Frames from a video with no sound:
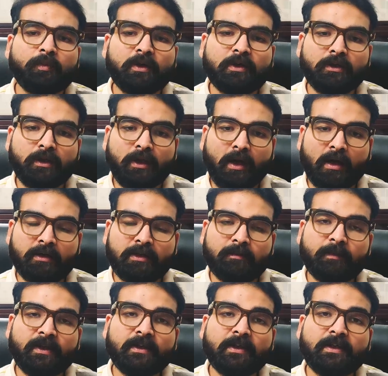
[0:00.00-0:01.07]
but
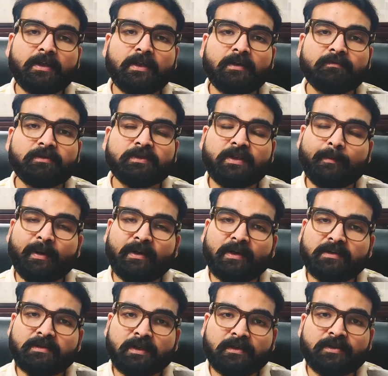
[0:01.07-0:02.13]
ultimately it gives
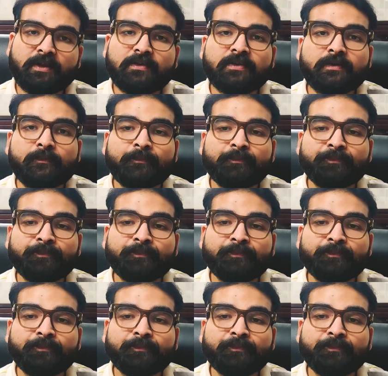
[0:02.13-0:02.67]
tremendous success.